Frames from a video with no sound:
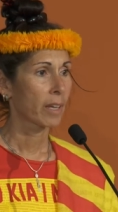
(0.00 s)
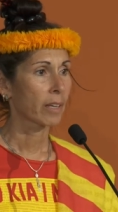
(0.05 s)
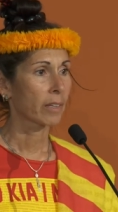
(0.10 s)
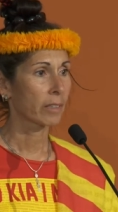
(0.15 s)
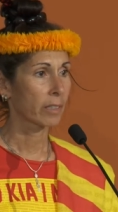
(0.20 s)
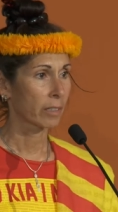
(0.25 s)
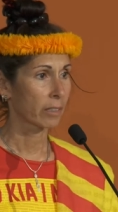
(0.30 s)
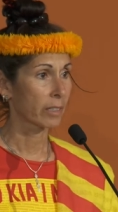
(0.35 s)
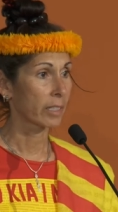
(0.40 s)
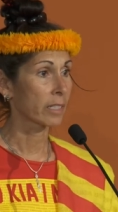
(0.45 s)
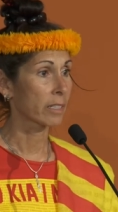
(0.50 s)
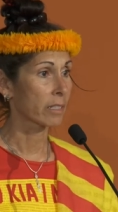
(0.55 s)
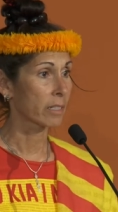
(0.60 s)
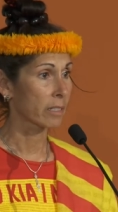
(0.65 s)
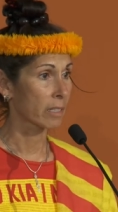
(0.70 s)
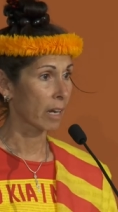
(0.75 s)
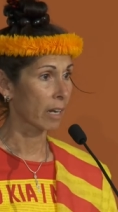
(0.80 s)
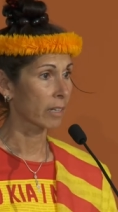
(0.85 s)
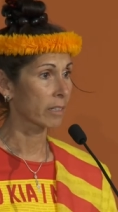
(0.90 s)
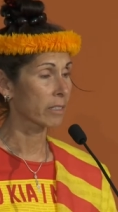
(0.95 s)
There is
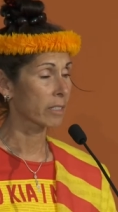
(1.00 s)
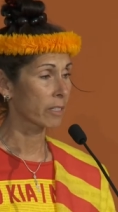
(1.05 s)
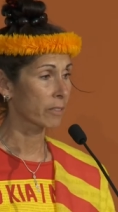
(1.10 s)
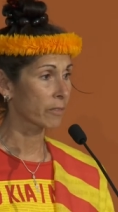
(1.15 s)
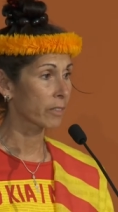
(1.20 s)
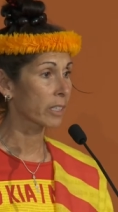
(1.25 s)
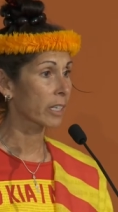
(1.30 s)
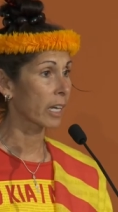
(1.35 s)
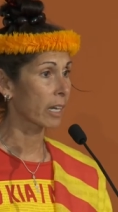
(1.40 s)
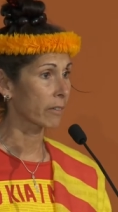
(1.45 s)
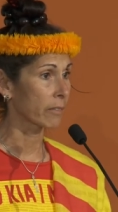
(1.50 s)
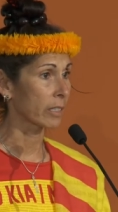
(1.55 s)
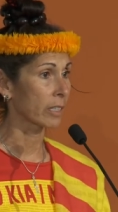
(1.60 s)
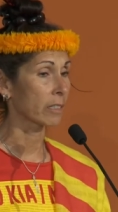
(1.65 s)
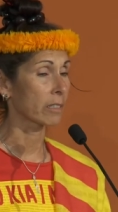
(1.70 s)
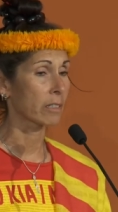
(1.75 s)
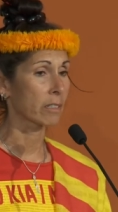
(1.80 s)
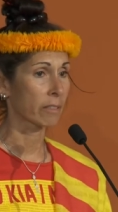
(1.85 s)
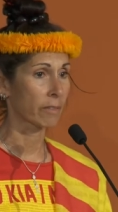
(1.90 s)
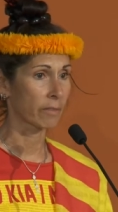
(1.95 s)
scientific
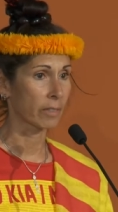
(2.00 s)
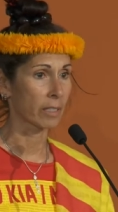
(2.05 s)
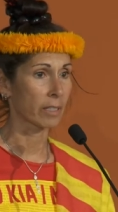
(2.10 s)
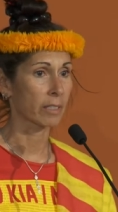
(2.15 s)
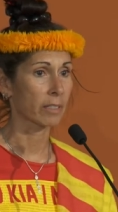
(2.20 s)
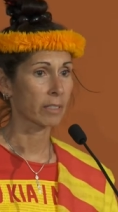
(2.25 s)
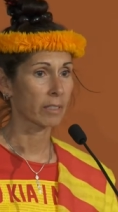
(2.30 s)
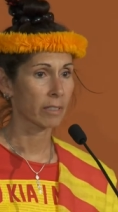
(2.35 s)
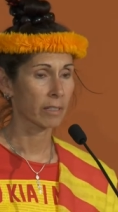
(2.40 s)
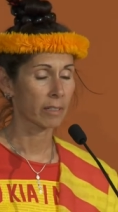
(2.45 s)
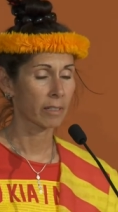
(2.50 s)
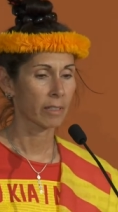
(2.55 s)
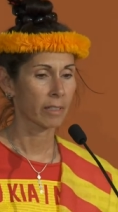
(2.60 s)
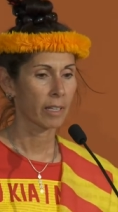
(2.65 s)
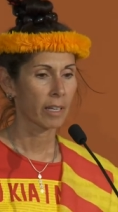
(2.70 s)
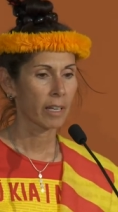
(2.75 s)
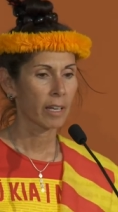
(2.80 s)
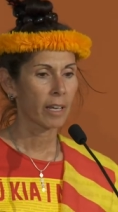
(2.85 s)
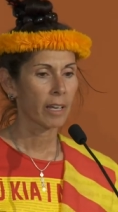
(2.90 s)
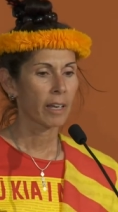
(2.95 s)
evidence of this.
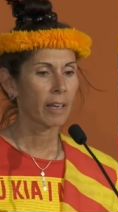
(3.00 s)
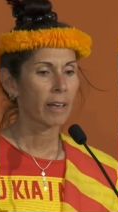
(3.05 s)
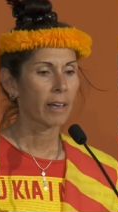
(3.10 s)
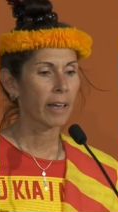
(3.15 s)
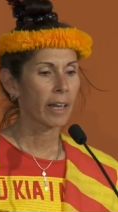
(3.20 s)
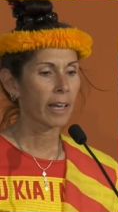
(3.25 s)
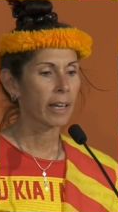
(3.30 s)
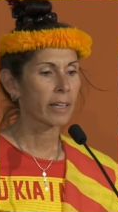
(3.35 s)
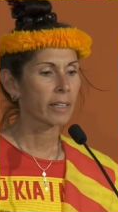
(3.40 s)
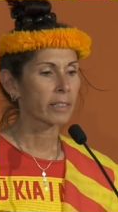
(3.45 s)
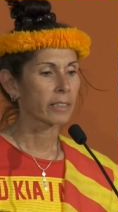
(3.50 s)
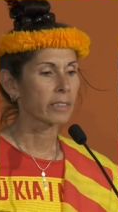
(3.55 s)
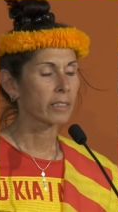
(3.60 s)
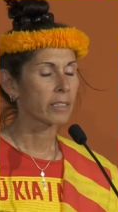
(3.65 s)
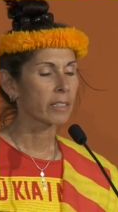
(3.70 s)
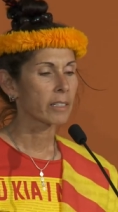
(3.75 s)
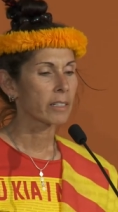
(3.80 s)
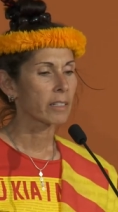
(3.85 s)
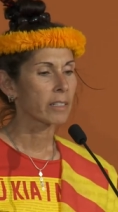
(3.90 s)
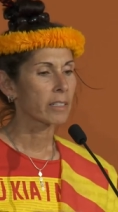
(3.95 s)
And
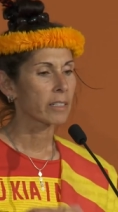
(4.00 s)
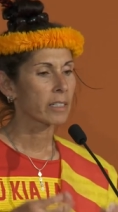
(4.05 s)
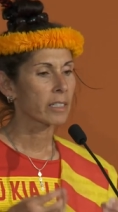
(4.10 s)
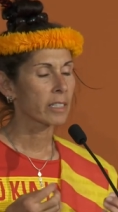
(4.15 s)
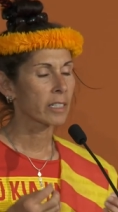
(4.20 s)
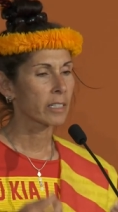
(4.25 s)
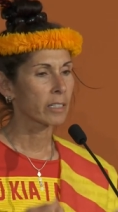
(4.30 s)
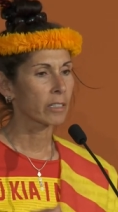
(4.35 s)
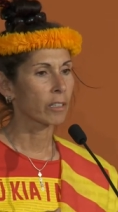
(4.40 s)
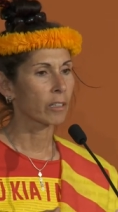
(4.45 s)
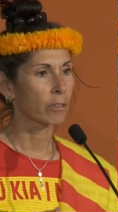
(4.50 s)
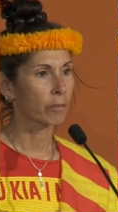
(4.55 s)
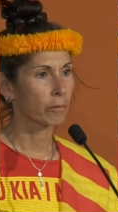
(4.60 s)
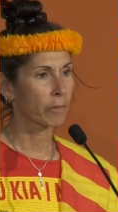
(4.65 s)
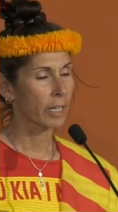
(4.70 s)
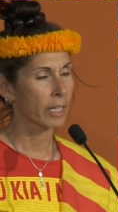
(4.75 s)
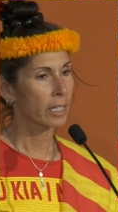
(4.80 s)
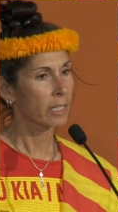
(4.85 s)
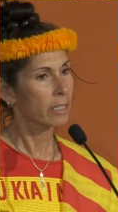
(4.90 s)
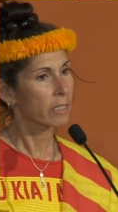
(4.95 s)
it
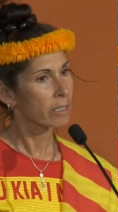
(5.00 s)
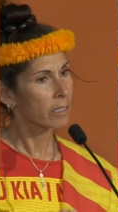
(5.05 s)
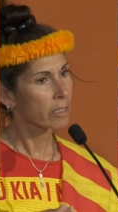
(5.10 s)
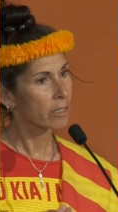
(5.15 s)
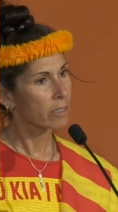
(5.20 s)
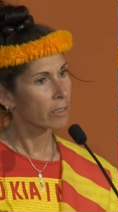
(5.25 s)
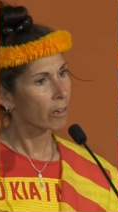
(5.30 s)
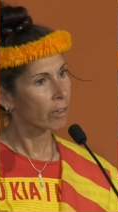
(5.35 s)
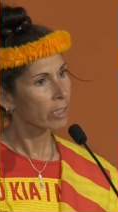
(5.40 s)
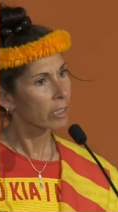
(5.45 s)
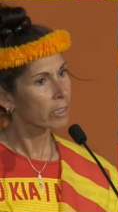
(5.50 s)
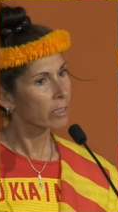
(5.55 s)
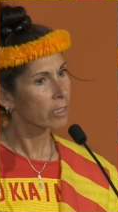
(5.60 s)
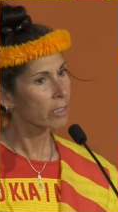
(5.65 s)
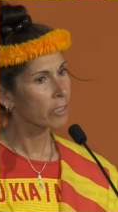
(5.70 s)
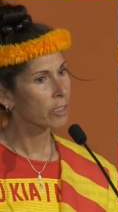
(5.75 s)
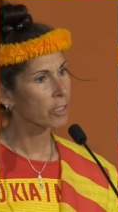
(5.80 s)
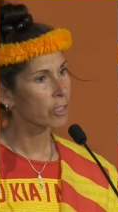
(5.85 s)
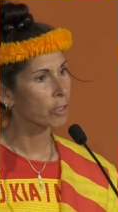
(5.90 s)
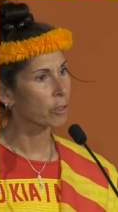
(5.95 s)
already is starting to
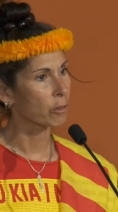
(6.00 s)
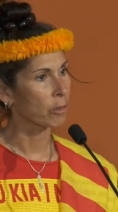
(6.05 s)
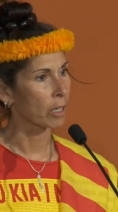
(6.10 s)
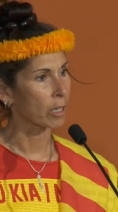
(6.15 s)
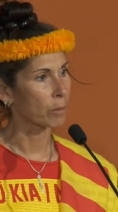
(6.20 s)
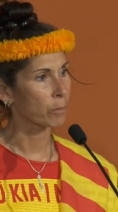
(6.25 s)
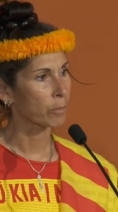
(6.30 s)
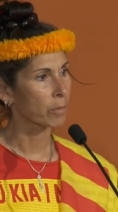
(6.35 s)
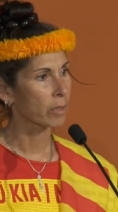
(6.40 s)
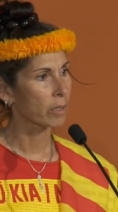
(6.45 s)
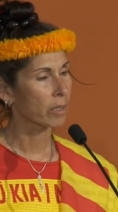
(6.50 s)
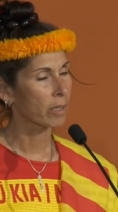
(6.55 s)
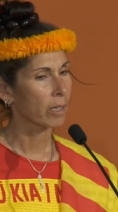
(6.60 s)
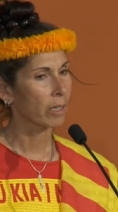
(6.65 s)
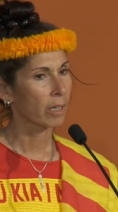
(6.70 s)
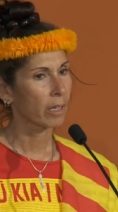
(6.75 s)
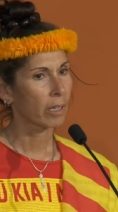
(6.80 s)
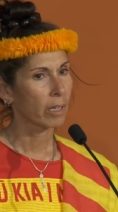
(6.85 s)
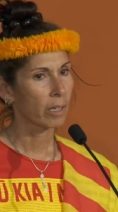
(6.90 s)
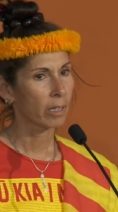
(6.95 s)
show up
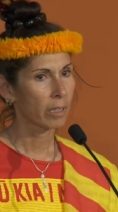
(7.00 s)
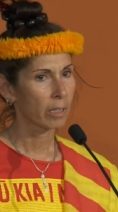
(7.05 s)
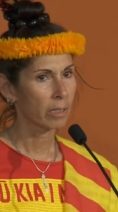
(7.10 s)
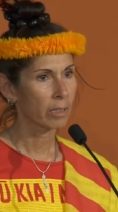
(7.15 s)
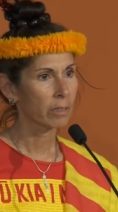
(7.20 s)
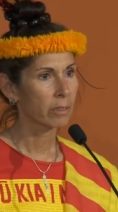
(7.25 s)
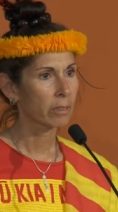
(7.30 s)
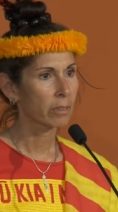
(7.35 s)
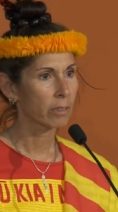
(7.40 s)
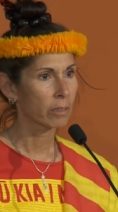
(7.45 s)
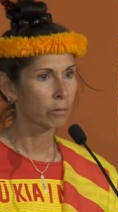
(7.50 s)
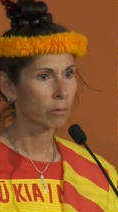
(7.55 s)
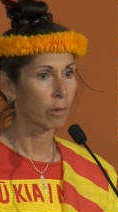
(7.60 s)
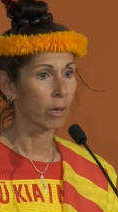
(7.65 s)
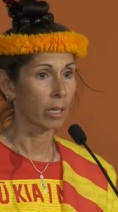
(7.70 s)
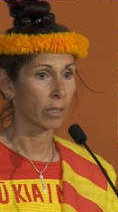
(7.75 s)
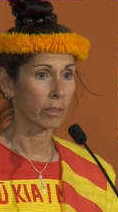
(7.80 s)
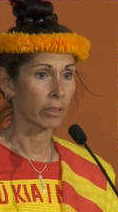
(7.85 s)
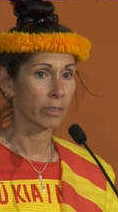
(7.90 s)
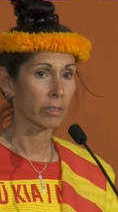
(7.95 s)
in the
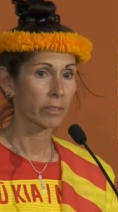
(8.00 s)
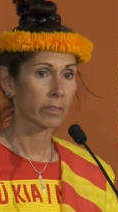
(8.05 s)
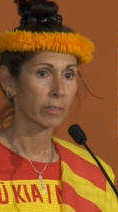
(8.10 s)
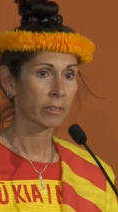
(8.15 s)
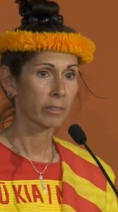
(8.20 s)
water.